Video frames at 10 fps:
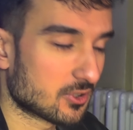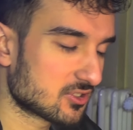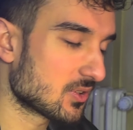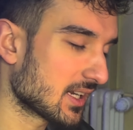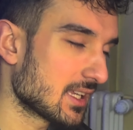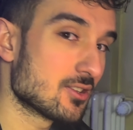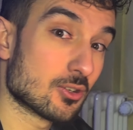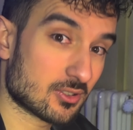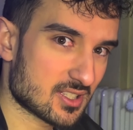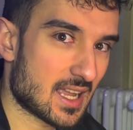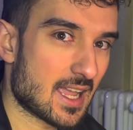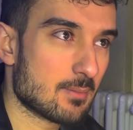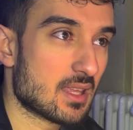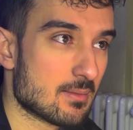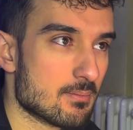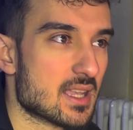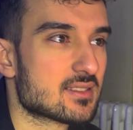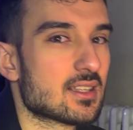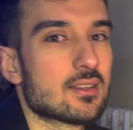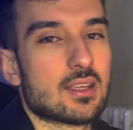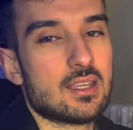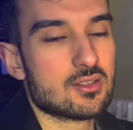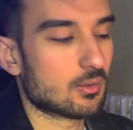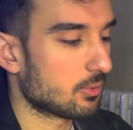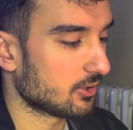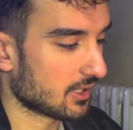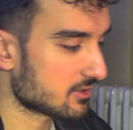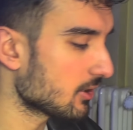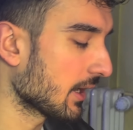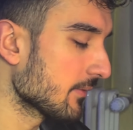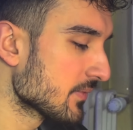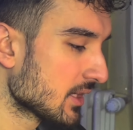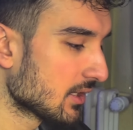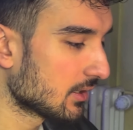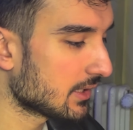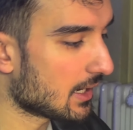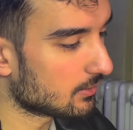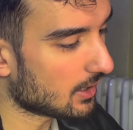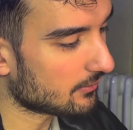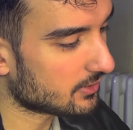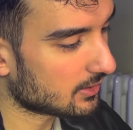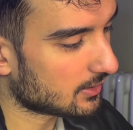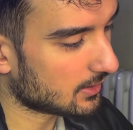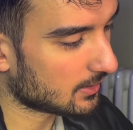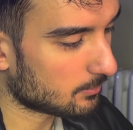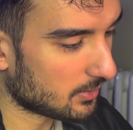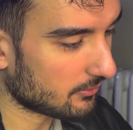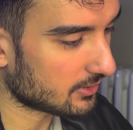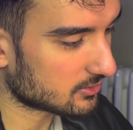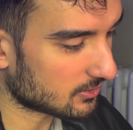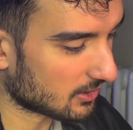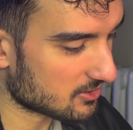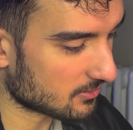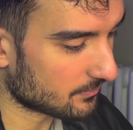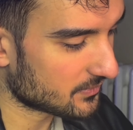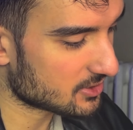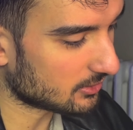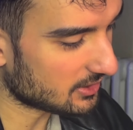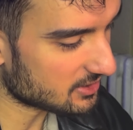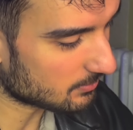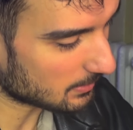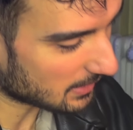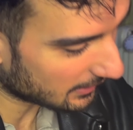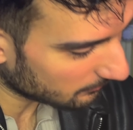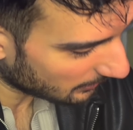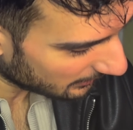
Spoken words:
tracking your time invested in your projects. Okay, now after a brief introduction, so this is my backend right